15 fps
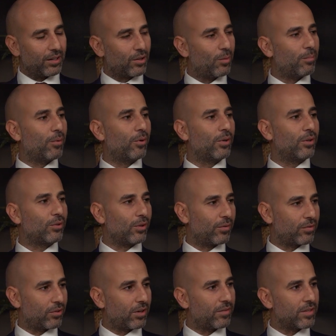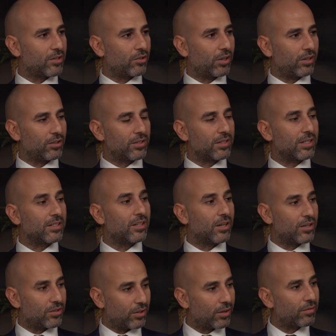component of service charges is the
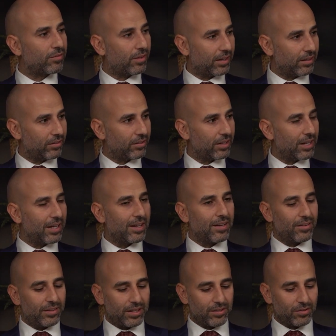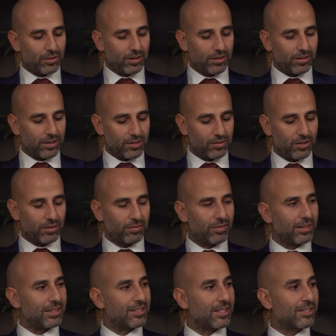reserve fund. The reserve
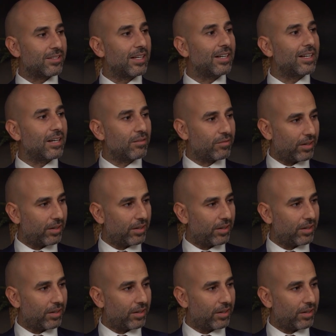fund is a sinking